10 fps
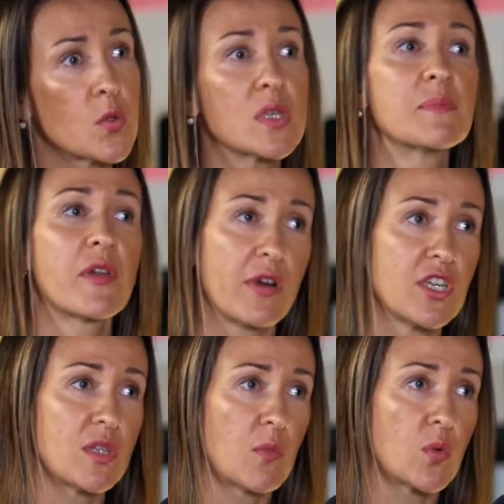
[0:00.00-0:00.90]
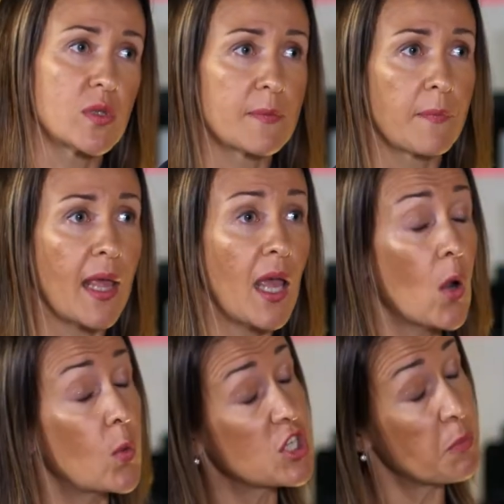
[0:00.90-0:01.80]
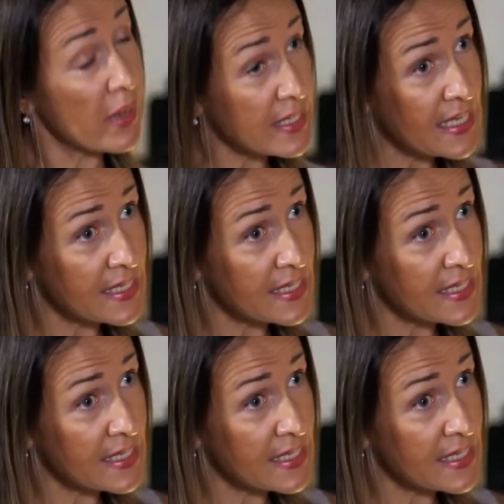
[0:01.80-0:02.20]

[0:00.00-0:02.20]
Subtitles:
to exploration mode, which brings